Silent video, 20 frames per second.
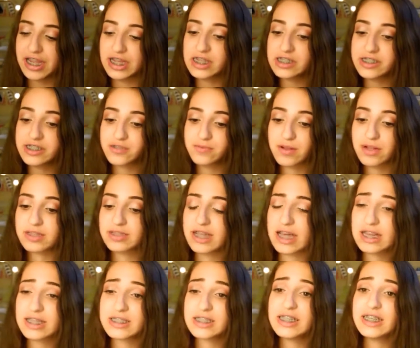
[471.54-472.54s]
and as well as
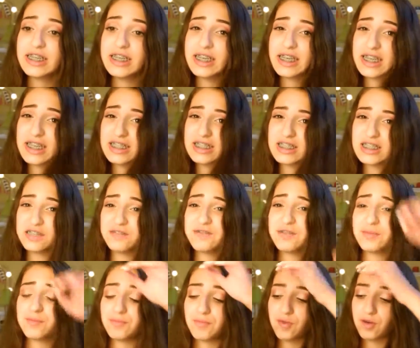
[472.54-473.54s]
that, it gets
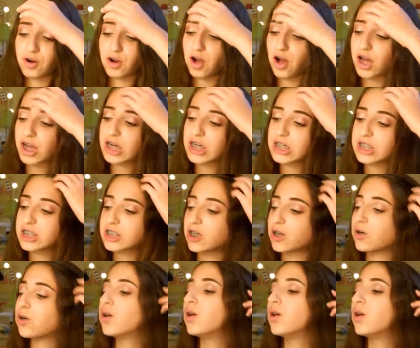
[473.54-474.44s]
even more hotter. So